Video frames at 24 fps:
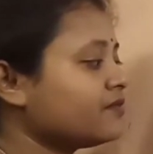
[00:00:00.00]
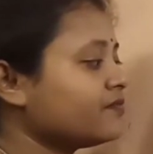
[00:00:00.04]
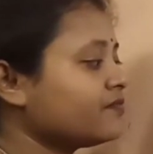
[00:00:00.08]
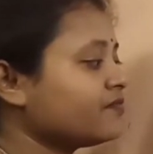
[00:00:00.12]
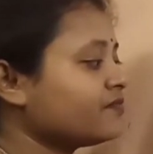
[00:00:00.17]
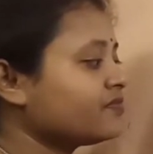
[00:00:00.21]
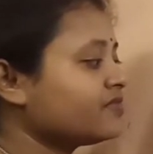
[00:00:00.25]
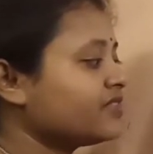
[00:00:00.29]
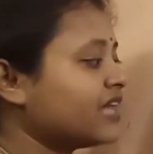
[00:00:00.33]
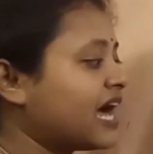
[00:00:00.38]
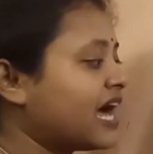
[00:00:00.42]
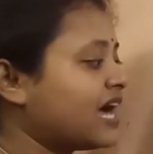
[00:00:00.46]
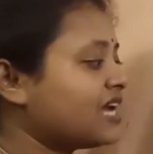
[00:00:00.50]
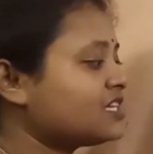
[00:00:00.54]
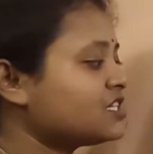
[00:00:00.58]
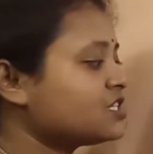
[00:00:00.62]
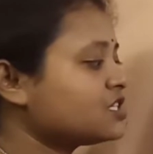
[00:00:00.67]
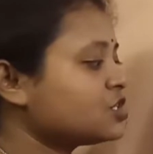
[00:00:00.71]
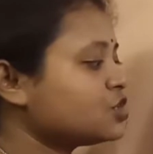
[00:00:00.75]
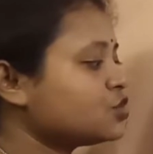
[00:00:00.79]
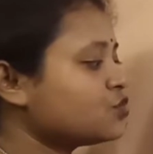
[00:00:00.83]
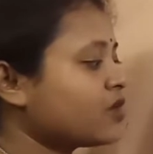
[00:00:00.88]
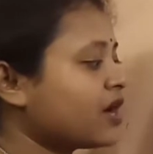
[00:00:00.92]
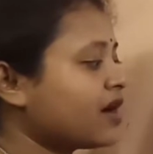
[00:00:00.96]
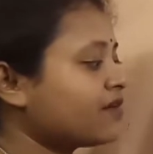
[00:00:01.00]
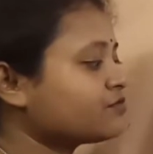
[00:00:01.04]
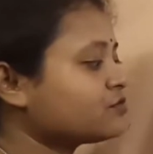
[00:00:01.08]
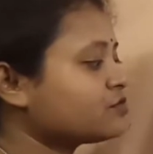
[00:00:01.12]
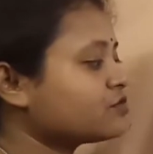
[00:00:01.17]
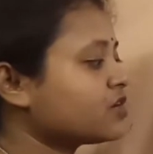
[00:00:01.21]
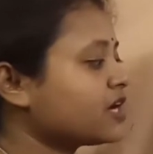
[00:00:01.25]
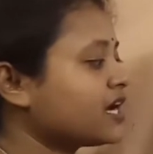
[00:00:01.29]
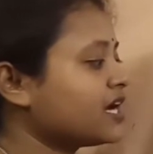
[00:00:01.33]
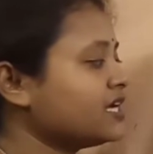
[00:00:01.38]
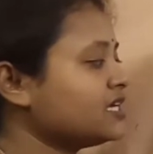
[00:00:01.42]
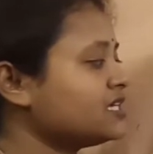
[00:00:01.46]
that you have to
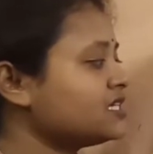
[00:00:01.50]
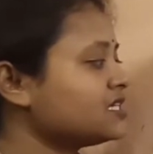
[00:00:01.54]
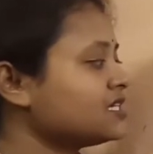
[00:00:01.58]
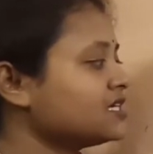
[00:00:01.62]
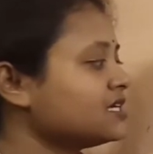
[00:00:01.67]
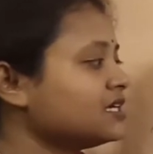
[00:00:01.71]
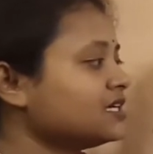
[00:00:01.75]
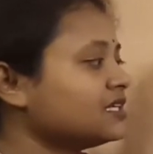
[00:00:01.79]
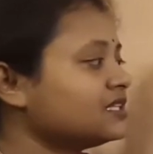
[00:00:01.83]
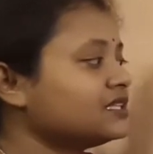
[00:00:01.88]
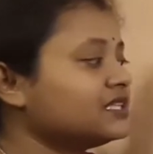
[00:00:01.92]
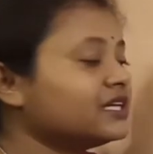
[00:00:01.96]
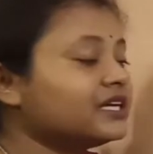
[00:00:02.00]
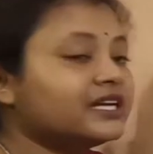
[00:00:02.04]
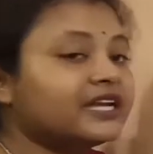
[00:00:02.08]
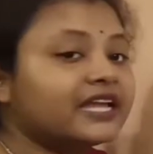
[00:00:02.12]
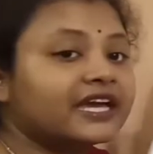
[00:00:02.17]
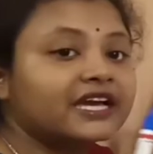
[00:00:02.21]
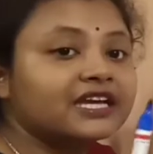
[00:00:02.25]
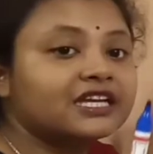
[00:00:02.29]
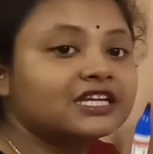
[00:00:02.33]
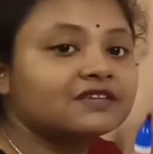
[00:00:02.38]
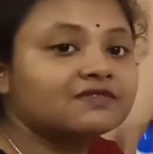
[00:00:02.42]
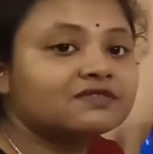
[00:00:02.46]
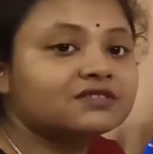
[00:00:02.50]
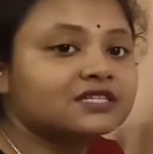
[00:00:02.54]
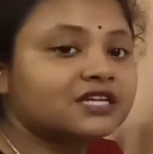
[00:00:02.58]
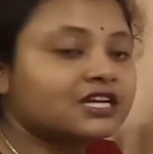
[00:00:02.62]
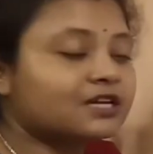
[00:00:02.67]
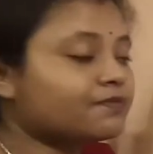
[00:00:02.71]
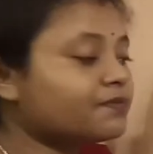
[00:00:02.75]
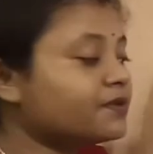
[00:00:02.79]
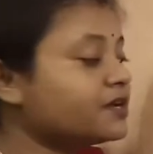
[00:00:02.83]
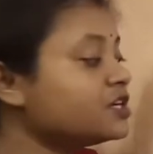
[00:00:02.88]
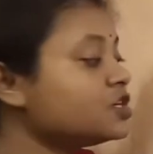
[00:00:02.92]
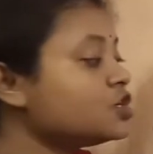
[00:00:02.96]
write the negative
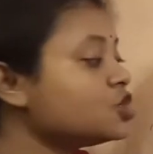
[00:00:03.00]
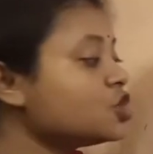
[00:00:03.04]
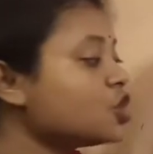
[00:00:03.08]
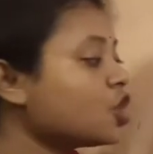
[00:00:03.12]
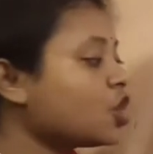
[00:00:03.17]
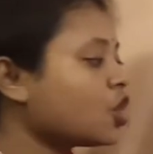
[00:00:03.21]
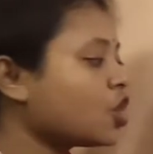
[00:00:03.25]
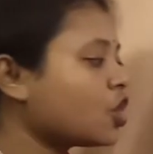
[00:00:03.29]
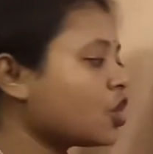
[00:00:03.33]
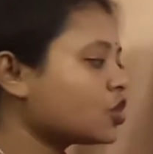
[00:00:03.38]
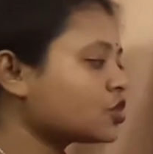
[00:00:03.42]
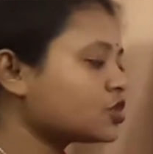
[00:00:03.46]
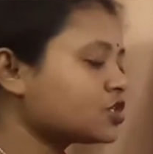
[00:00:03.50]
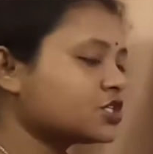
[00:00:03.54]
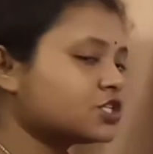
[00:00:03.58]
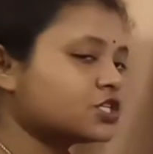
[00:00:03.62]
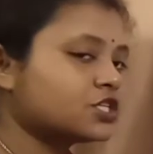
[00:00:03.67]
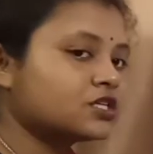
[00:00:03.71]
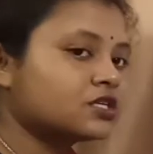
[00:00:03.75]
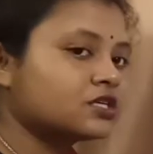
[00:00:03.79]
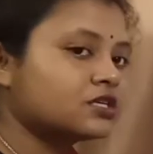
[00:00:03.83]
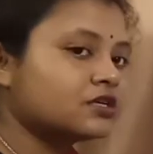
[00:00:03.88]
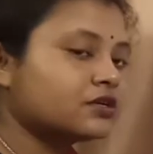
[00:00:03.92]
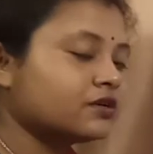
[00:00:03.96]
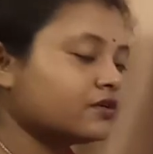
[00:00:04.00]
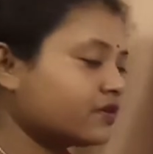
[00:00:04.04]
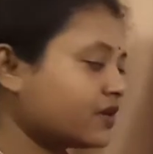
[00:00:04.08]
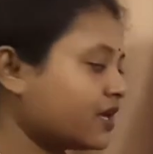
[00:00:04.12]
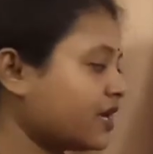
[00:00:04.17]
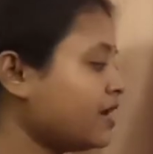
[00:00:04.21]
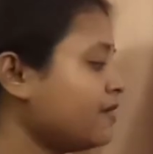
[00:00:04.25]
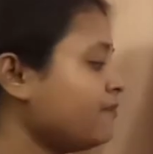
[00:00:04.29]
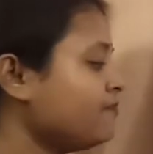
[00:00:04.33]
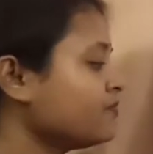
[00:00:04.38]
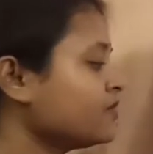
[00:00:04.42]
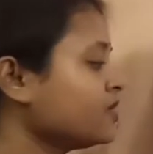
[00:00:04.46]
statement, not.
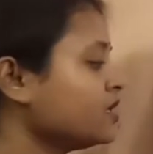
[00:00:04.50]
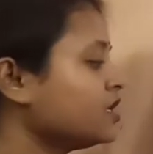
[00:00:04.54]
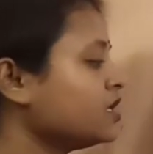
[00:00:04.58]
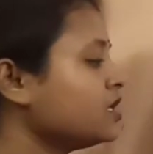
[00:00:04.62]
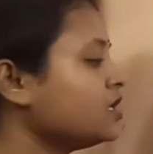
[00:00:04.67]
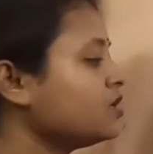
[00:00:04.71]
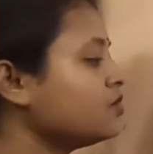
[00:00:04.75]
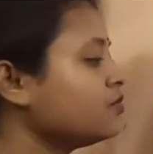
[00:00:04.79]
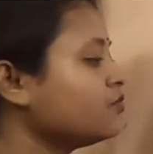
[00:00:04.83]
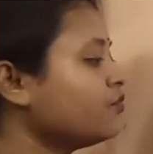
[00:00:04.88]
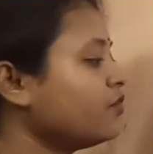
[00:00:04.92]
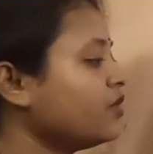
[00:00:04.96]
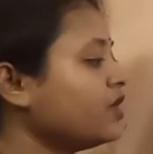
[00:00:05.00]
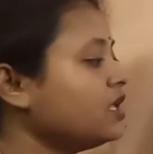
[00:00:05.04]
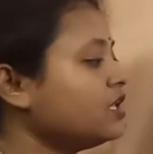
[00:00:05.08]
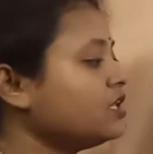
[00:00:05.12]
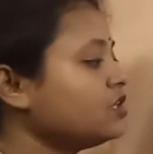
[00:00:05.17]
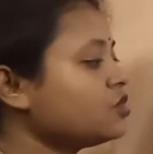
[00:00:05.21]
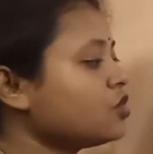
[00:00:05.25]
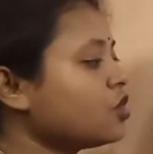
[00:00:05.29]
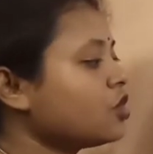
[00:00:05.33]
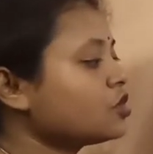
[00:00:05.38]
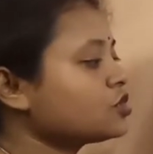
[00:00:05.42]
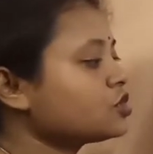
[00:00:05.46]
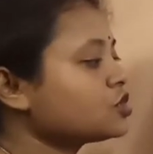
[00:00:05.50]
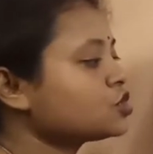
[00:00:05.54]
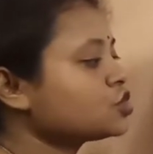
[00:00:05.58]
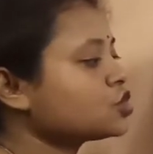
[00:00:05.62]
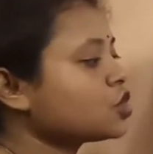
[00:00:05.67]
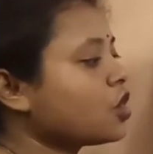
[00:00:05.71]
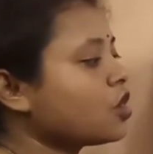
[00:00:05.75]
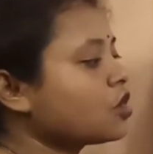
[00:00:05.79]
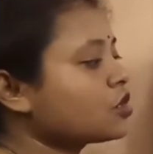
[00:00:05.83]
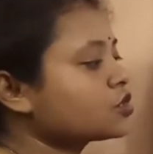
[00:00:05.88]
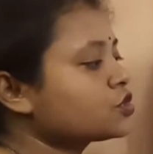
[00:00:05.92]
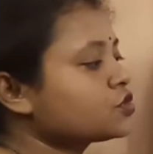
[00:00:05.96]
Okay, he will not
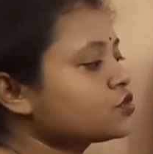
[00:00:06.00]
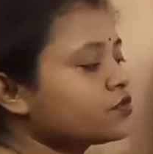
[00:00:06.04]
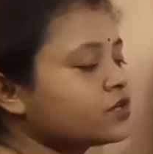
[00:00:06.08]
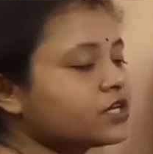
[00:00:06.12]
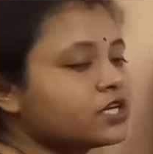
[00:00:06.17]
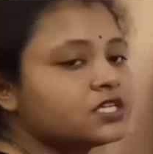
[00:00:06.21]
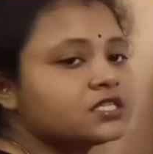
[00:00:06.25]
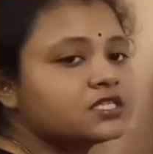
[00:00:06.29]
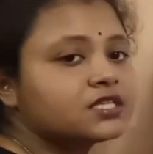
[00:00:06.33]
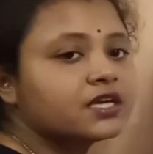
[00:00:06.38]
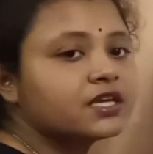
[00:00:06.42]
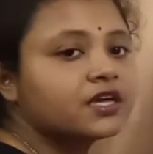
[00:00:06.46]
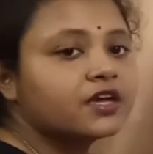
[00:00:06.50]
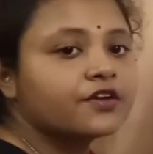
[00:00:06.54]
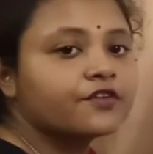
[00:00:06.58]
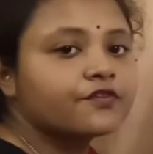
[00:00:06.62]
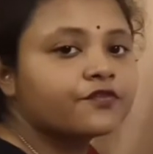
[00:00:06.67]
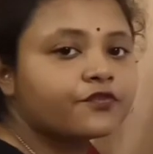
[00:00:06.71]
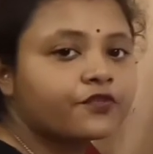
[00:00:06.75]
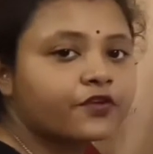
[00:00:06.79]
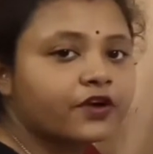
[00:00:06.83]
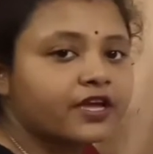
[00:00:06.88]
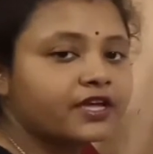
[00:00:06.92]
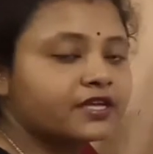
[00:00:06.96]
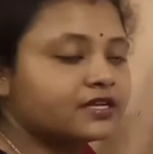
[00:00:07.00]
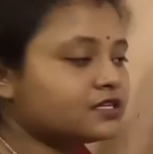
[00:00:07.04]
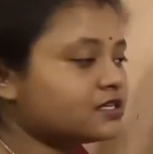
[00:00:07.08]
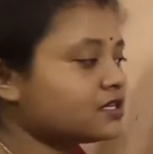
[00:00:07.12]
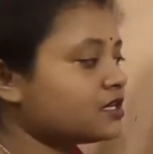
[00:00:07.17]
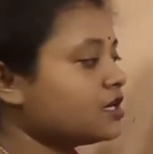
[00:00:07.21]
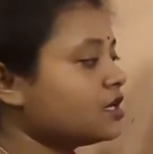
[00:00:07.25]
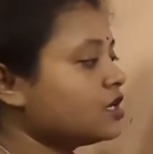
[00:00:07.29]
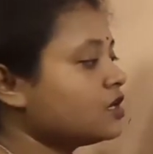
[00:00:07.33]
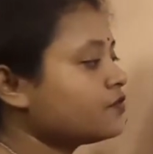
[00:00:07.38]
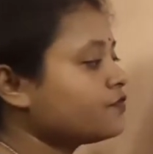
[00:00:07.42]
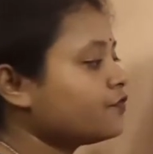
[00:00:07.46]
talk to his friend,
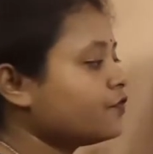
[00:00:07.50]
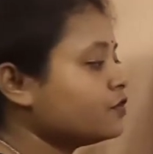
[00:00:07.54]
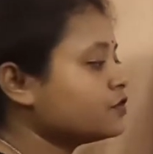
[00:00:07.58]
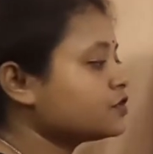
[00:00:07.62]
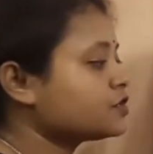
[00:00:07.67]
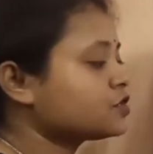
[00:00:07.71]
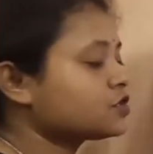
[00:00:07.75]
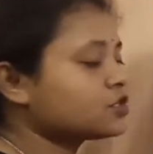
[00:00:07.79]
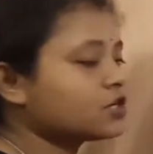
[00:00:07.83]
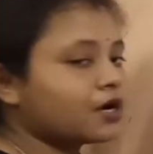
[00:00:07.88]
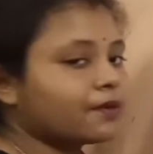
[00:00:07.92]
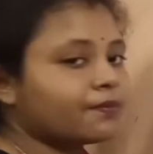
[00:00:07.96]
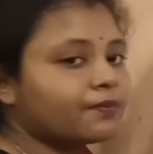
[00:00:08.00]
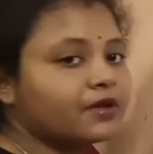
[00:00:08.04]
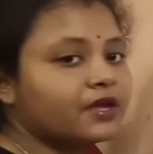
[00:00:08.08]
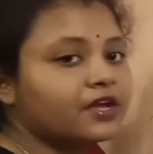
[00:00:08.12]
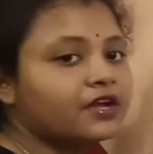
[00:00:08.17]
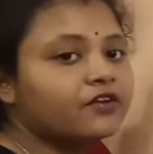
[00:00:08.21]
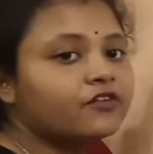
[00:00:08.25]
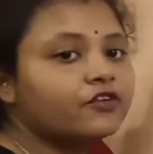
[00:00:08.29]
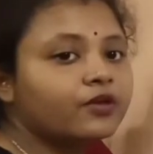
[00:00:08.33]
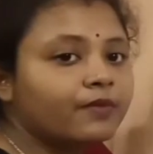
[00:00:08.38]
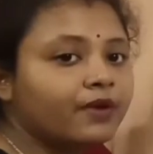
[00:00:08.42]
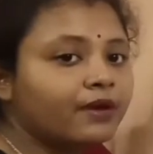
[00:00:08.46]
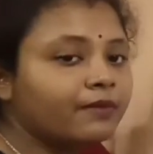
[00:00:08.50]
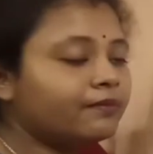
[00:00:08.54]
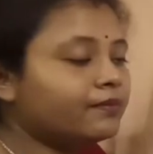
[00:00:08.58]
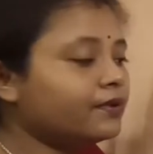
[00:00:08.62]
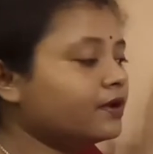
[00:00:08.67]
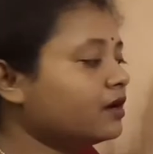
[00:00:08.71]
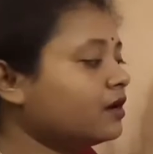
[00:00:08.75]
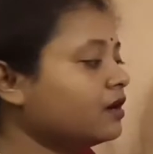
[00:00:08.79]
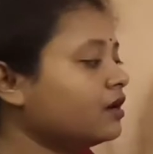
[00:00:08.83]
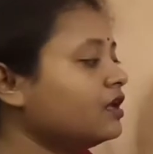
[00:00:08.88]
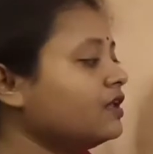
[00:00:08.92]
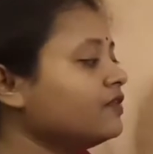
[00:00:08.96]
full stop.
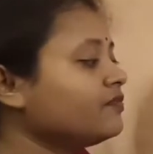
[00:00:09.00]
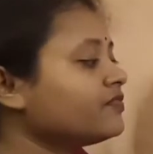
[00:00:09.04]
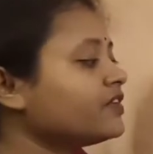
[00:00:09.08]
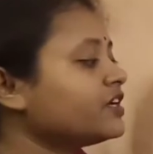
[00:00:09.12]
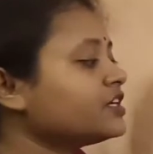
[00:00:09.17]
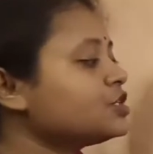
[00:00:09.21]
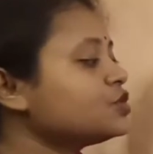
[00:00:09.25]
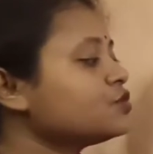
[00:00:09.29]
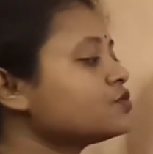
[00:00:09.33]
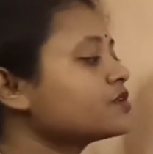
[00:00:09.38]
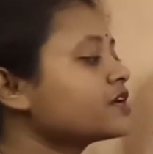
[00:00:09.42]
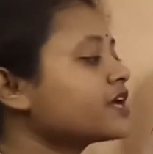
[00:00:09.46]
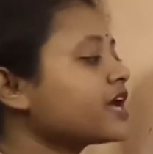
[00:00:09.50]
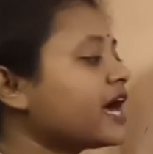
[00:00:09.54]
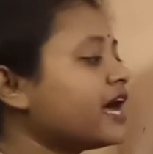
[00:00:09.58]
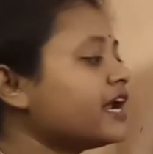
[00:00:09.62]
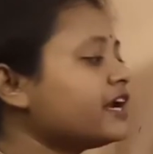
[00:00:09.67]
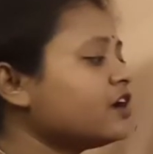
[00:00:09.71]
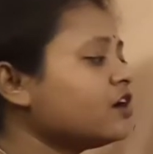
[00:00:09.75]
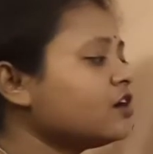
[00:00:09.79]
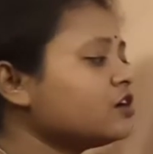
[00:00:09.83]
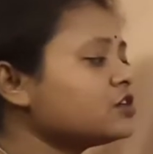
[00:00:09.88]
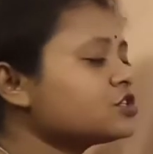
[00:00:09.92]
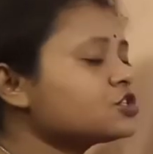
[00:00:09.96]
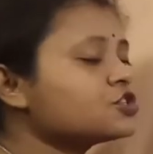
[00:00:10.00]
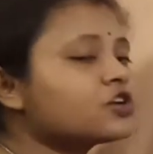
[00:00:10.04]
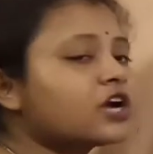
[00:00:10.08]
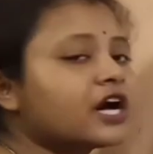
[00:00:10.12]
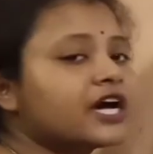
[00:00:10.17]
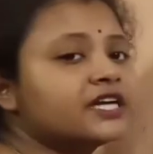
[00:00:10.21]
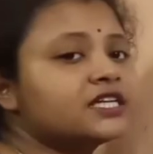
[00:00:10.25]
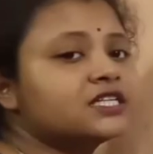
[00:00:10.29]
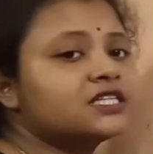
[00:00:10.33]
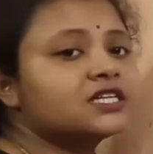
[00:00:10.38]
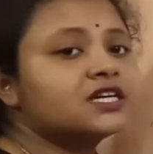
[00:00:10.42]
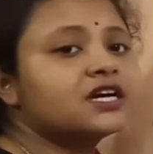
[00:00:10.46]
Remember that you cannot
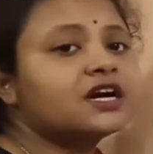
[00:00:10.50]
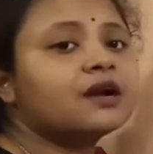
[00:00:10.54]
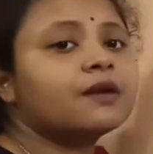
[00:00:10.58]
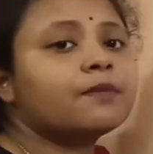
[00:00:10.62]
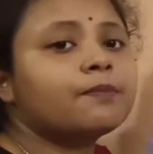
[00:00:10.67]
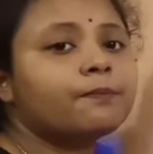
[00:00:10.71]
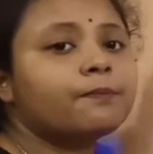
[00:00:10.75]
write here